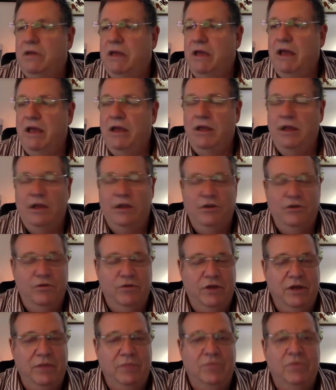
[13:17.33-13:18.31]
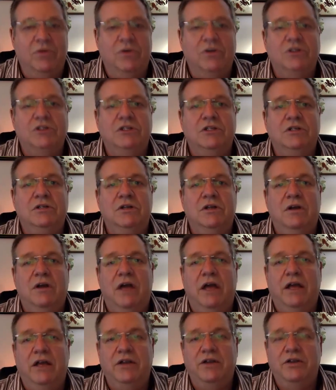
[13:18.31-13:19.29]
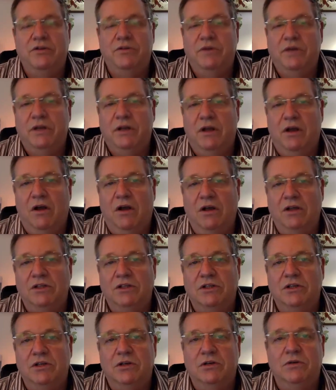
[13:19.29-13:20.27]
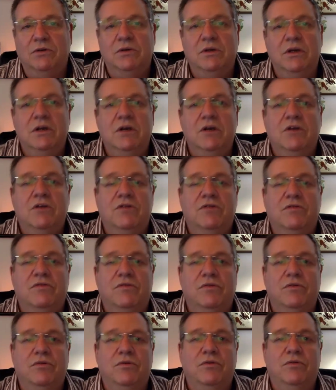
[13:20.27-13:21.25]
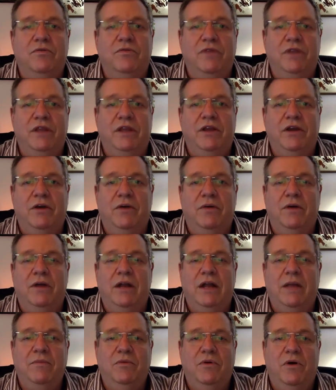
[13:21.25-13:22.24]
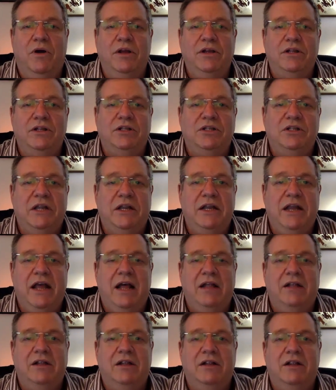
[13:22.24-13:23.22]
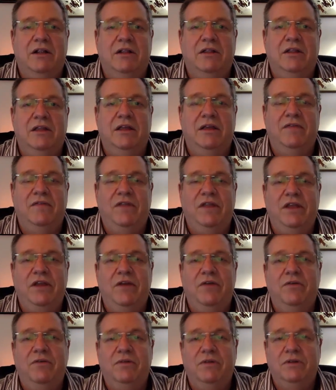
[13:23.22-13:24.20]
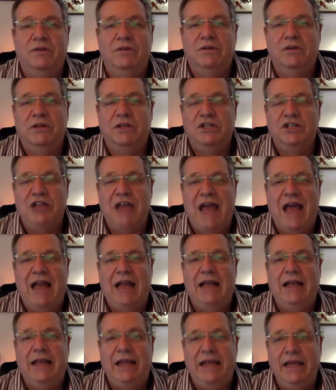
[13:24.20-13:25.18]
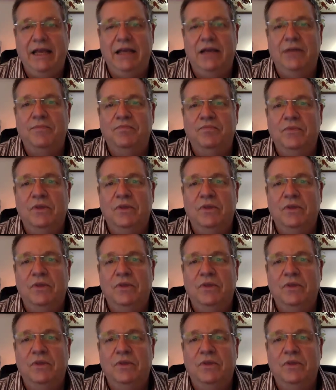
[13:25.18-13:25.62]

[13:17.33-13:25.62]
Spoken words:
You can do it in person. I can do it also through video. And I'm going to send out the video chat link.